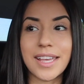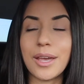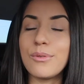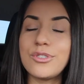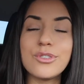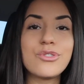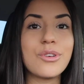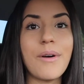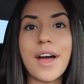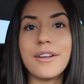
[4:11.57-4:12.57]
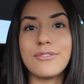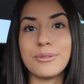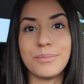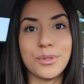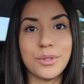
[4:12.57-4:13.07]
Like, it was just so out of
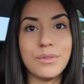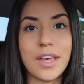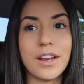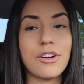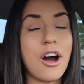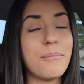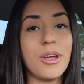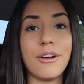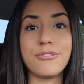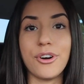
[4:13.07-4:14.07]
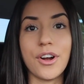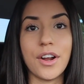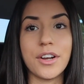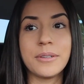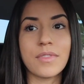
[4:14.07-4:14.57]
the blue that it caught me off
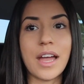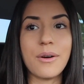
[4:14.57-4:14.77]
guard.